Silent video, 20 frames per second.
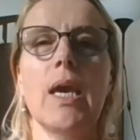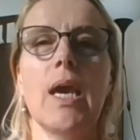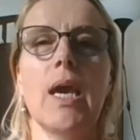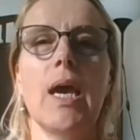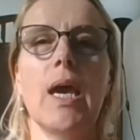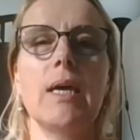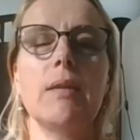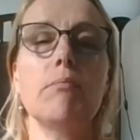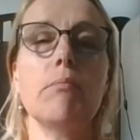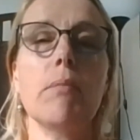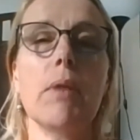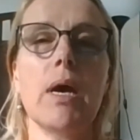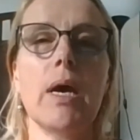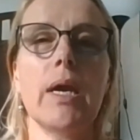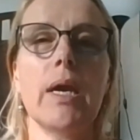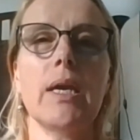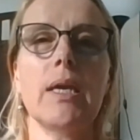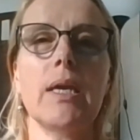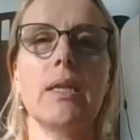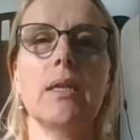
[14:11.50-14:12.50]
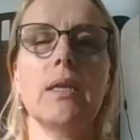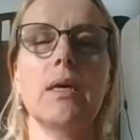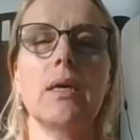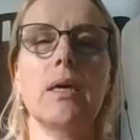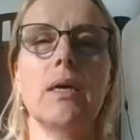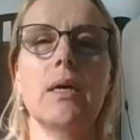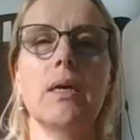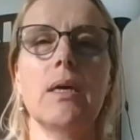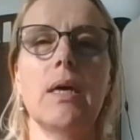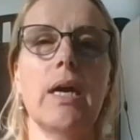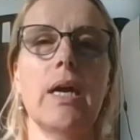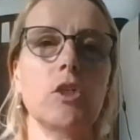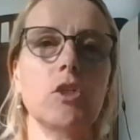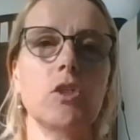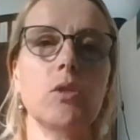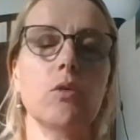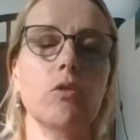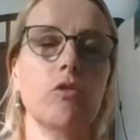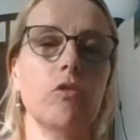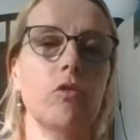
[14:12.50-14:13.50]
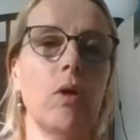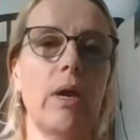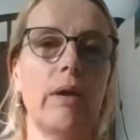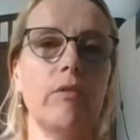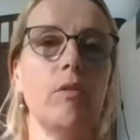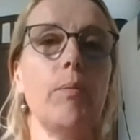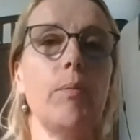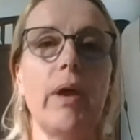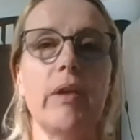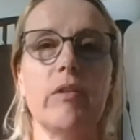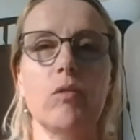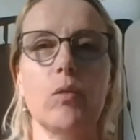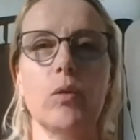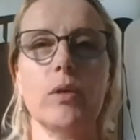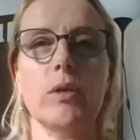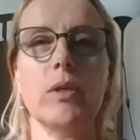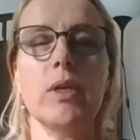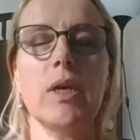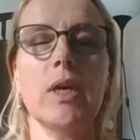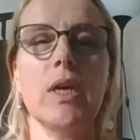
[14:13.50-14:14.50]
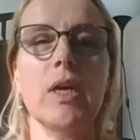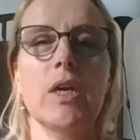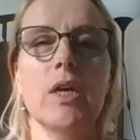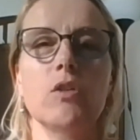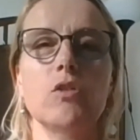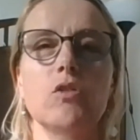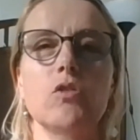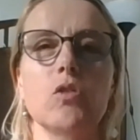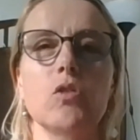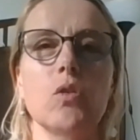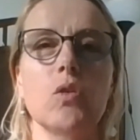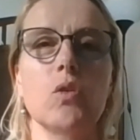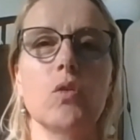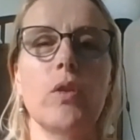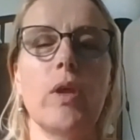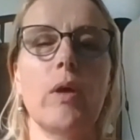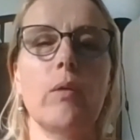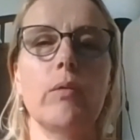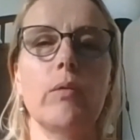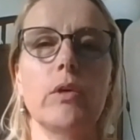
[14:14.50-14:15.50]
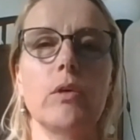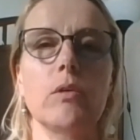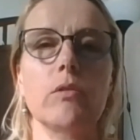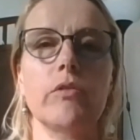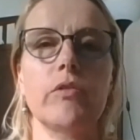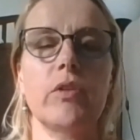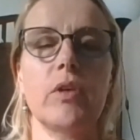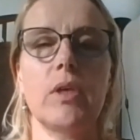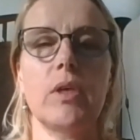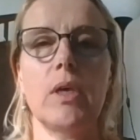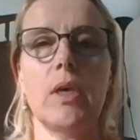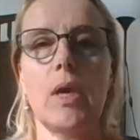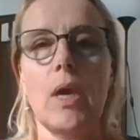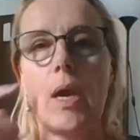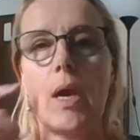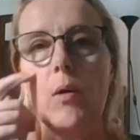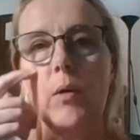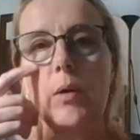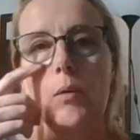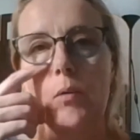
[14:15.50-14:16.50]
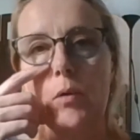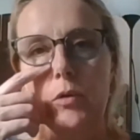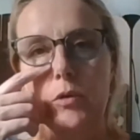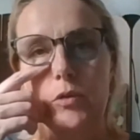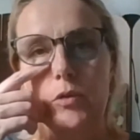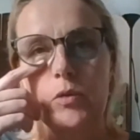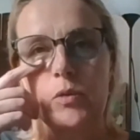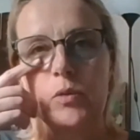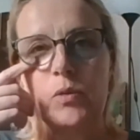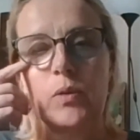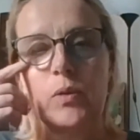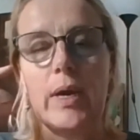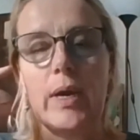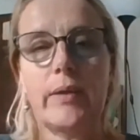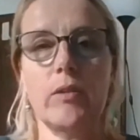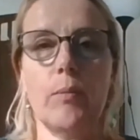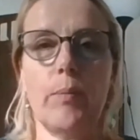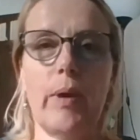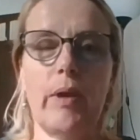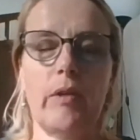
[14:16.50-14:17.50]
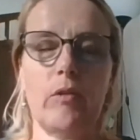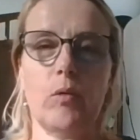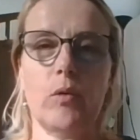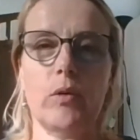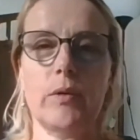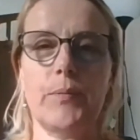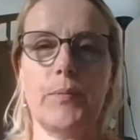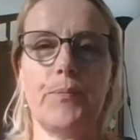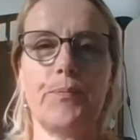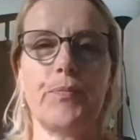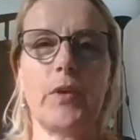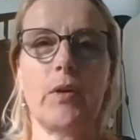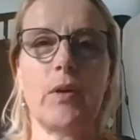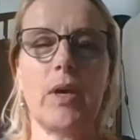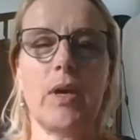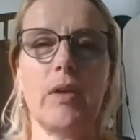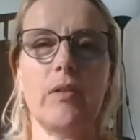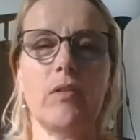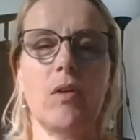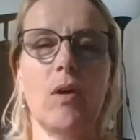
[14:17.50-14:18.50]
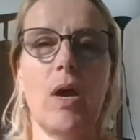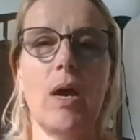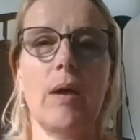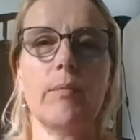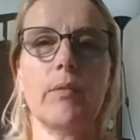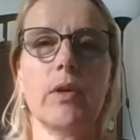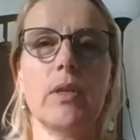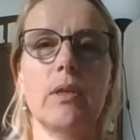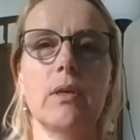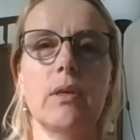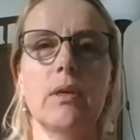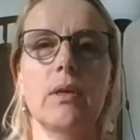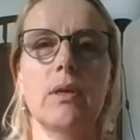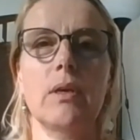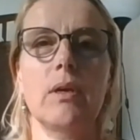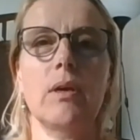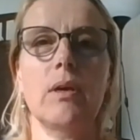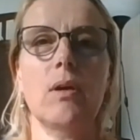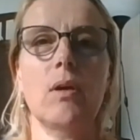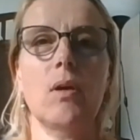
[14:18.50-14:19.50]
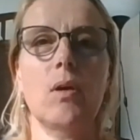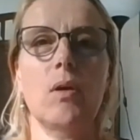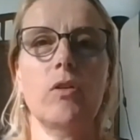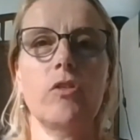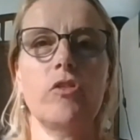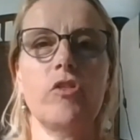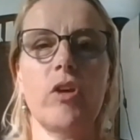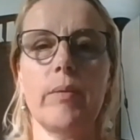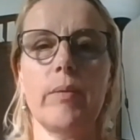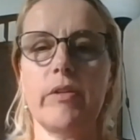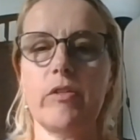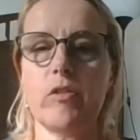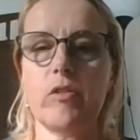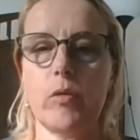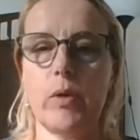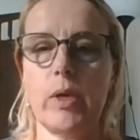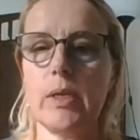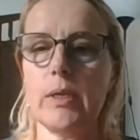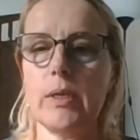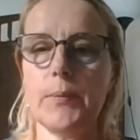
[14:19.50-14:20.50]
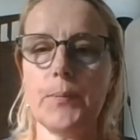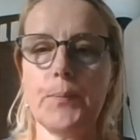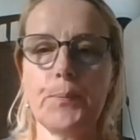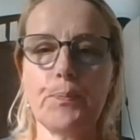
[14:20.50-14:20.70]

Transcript: And mine actually also have a password. So that way you'll see how it works to add the password. Okay, so I'm going to share my screen.